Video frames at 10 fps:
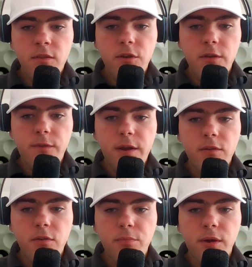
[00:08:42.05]
She
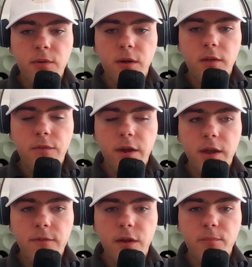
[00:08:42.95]
advanced through
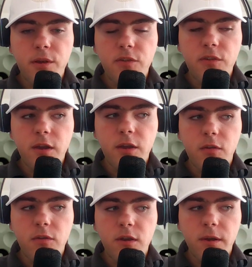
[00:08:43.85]
pre-qualifying of LPGA
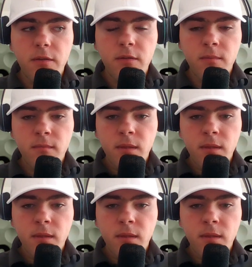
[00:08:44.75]
Q Series.